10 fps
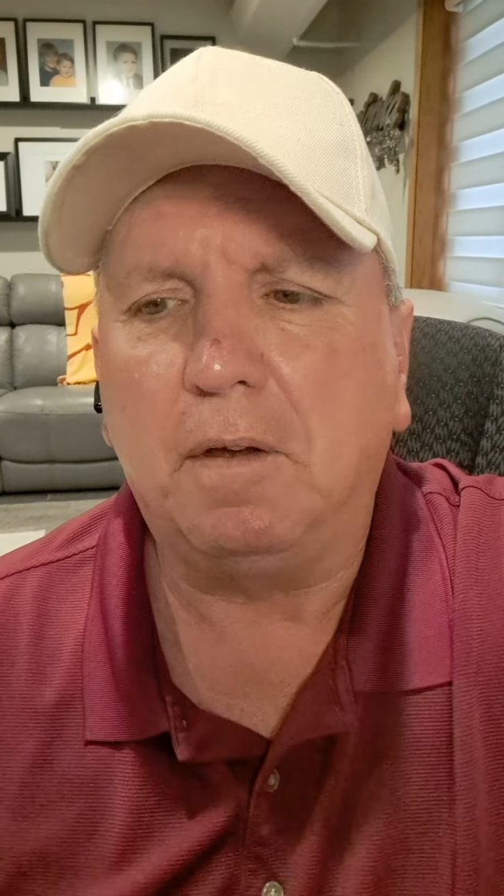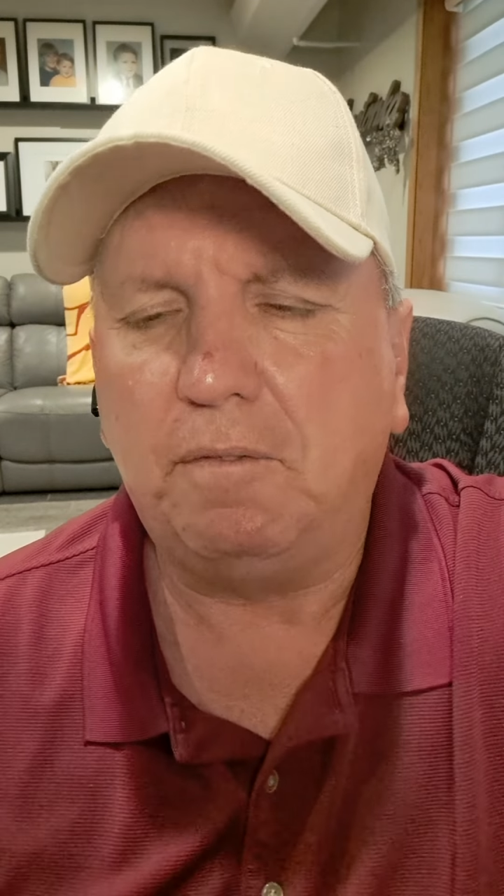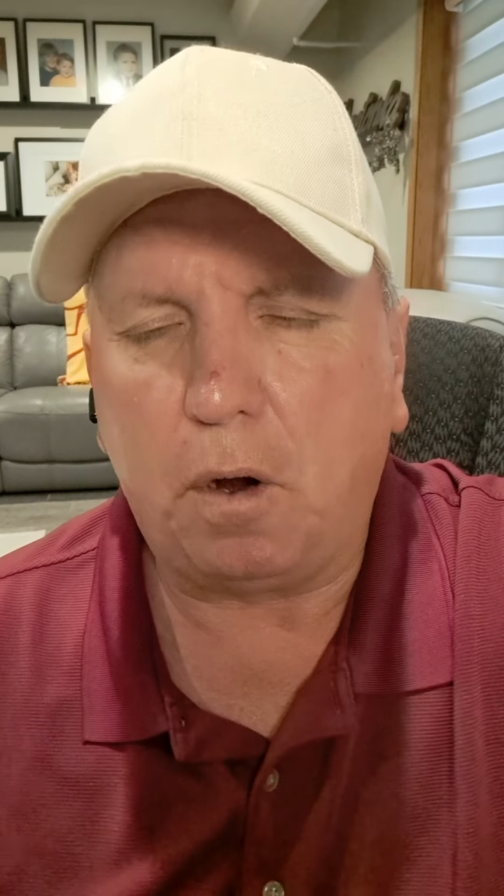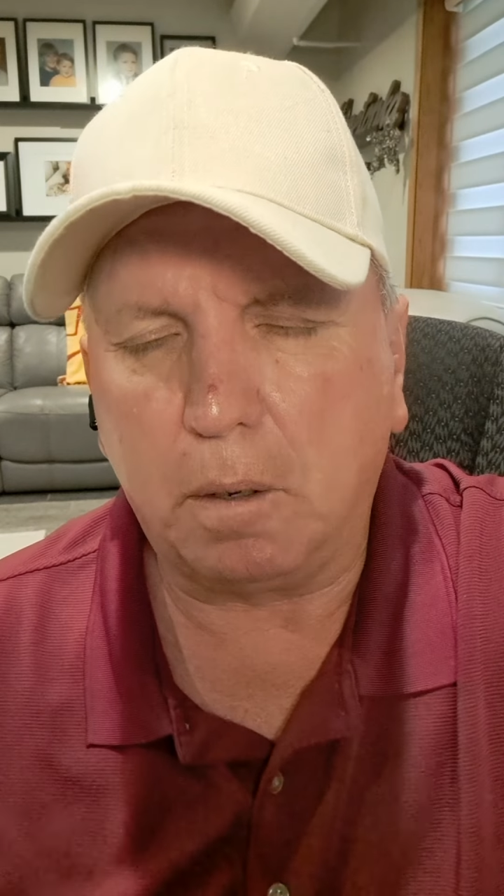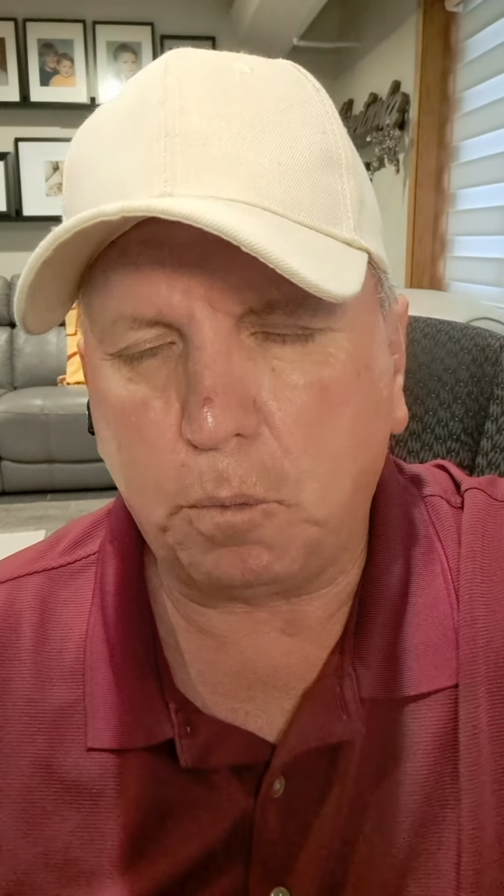
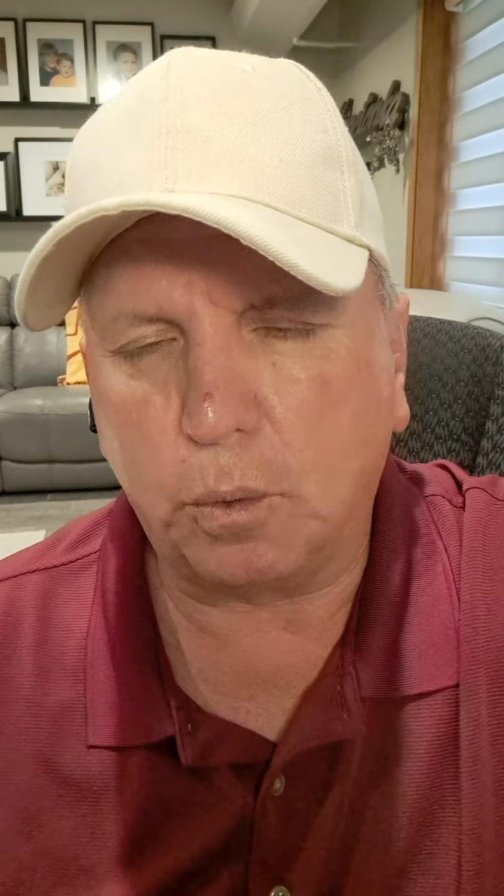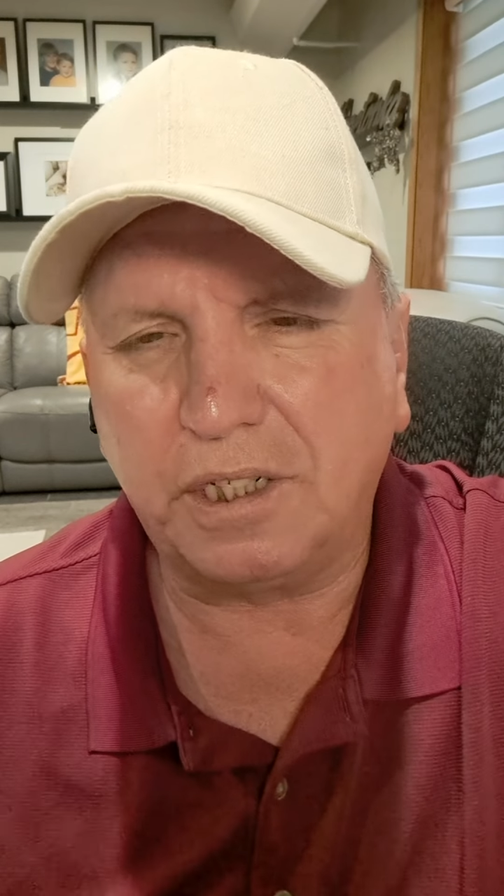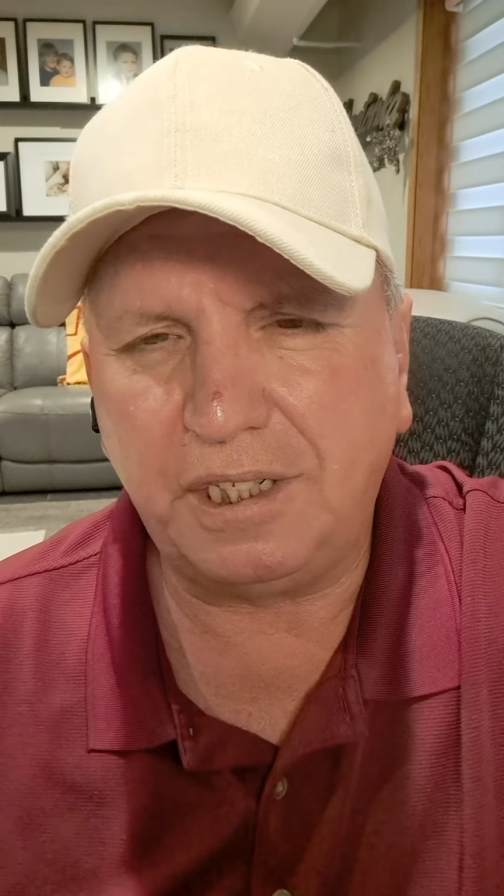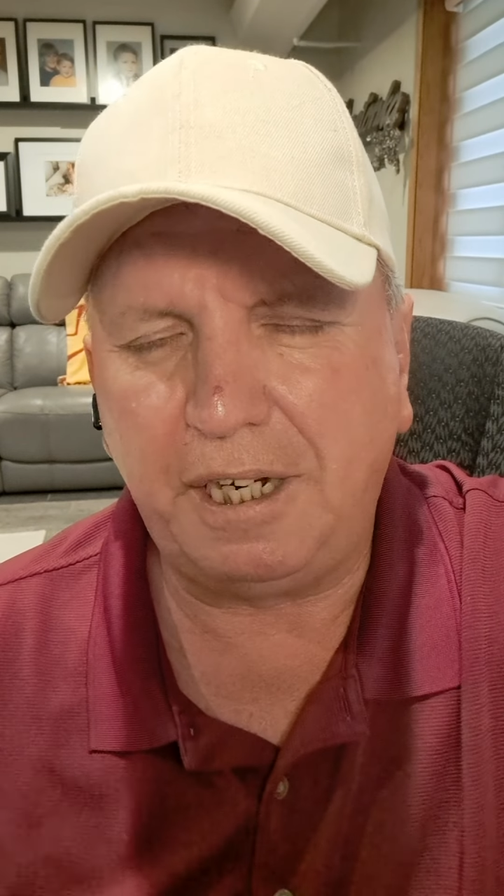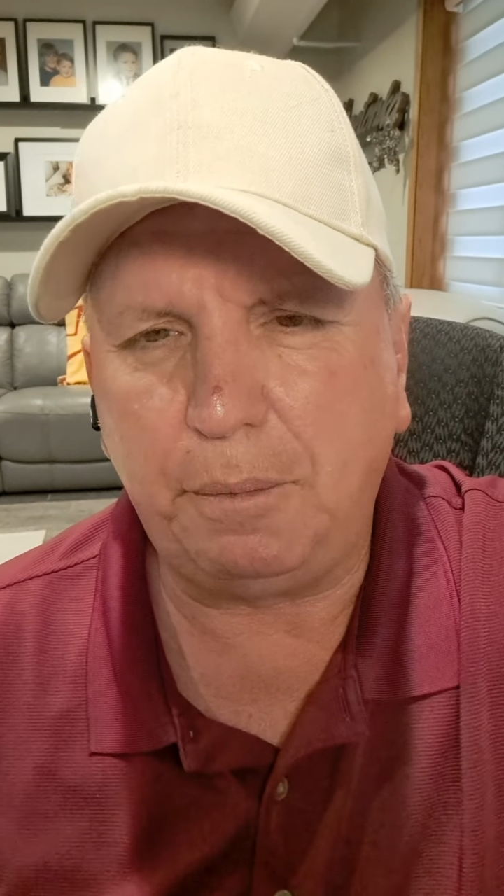far more
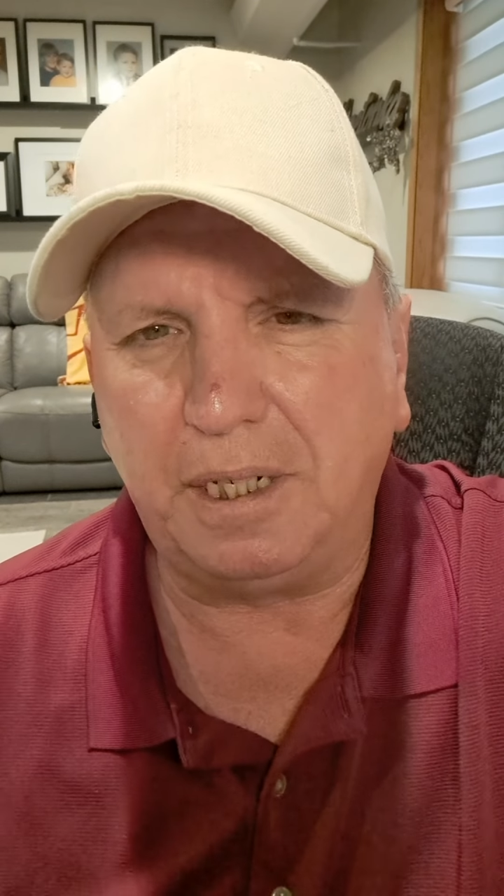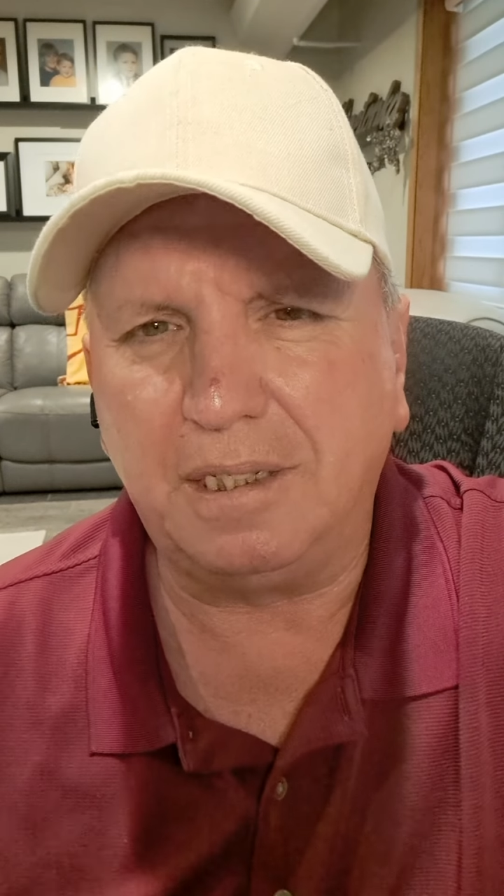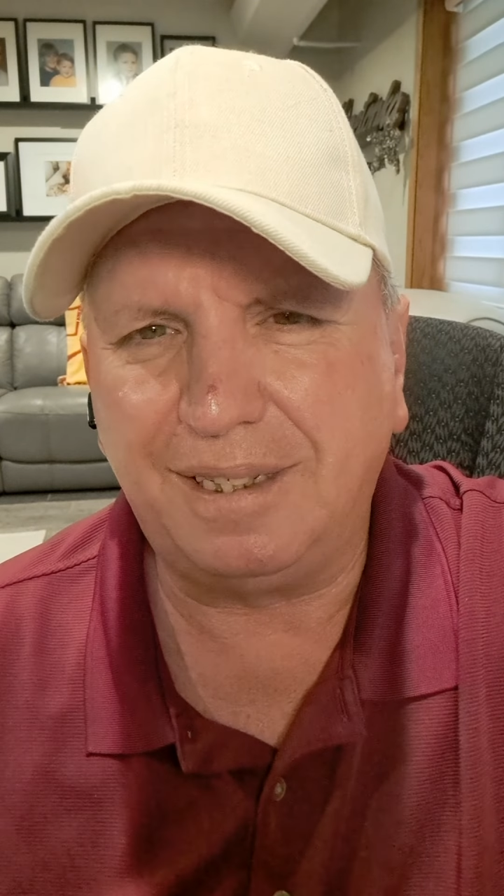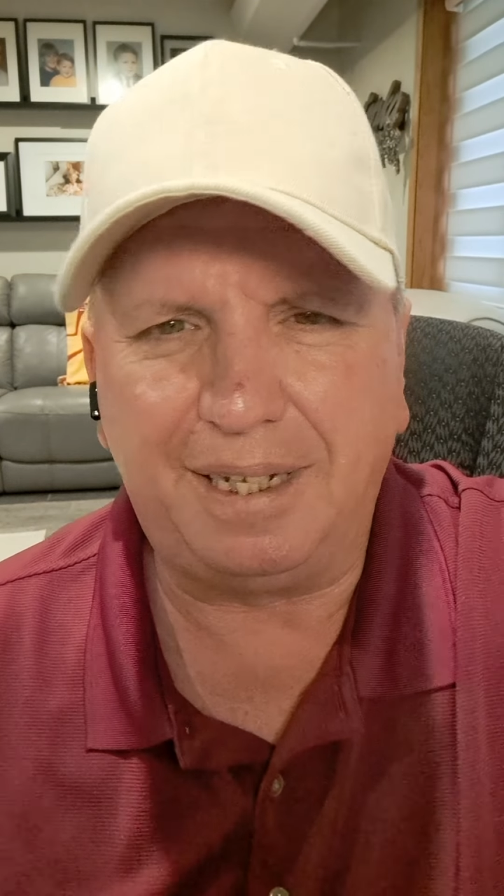serious